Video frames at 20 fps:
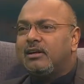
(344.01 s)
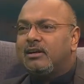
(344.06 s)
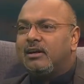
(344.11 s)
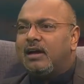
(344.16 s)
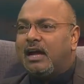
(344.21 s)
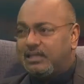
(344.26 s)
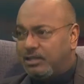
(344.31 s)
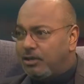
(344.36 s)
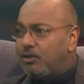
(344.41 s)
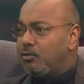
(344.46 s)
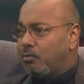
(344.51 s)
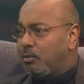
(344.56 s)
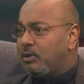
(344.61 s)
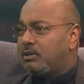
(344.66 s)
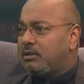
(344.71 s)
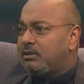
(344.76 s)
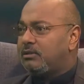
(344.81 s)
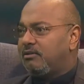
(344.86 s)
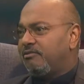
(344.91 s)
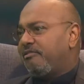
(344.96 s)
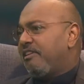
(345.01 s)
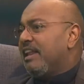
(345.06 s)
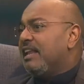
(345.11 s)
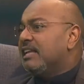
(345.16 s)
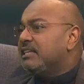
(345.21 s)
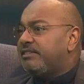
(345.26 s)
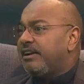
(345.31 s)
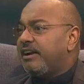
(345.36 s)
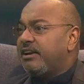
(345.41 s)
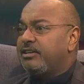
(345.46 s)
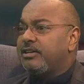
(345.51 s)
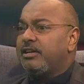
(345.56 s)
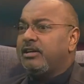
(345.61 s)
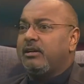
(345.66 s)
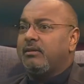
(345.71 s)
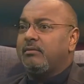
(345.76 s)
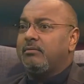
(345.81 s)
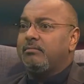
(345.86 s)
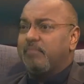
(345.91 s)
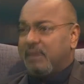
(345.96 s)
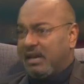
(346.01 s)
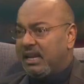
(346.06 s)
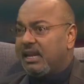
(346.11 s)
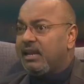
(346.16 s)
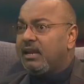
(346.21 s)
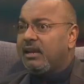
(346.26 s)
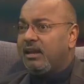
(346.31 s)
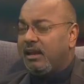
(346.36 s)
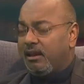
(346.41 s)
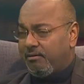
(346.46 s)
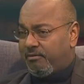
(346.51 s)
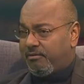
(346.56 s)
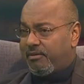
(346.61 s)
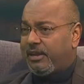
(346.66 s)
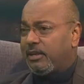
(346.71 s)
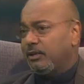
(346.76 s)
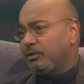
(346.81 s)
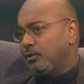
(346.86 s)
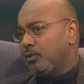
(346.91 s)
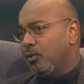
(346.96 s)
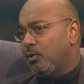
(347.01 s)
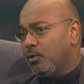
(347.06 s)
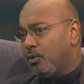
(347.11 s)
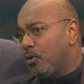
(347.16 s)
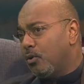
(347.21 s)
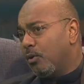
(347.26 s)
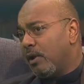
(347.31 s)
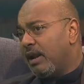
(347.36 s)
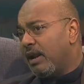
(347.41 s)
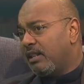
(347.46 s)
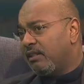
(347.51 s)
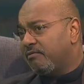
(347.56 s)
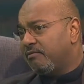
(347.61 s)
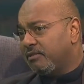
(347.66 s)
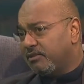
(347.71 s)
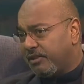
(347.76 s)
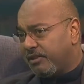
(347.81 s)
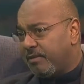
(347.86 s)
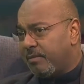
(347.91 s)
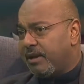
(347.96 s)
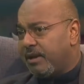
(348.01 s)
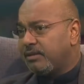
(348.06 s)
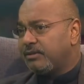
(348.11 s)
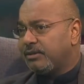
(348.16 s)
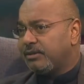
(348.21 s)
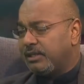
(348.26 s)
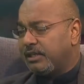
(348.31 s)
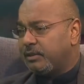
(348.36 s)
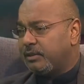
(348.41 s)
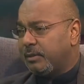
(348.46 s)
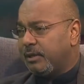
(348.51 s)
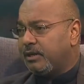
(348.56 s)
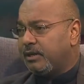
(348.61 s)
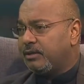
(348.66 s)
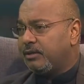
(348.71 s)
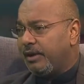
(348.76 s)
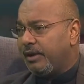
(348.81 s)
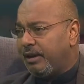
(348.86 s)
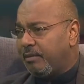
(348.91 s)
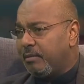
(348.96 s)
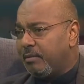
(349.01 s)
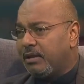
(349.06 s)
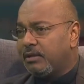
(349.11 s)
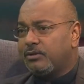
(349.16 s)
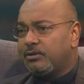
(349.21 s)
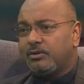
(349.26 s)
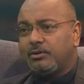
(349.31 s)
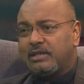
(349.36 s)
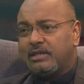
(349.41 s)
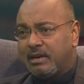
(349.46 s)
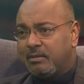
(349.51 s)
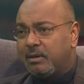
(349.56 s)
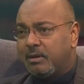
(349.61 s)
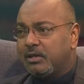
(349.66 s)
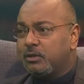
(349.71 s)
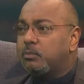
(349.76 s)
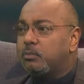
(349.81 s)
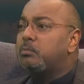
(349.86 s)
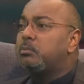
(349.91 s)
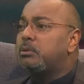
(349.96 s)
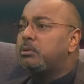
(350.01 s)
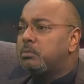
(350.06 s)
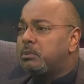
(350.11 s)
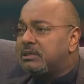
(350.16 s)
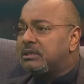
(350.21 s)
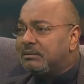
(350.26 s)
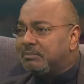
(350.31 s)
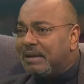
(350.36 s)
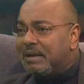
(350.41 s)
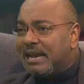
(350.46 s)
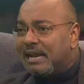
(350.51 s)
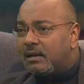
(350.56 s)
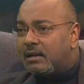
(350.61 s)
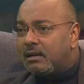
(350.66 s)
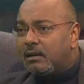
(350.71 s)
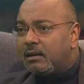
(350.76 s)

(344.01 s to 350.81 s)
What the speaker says: I said, no, what's the failure strategy meaning? If things don't go right in the first 3 months or 6 months or 8 months or 10 months, what's the plan?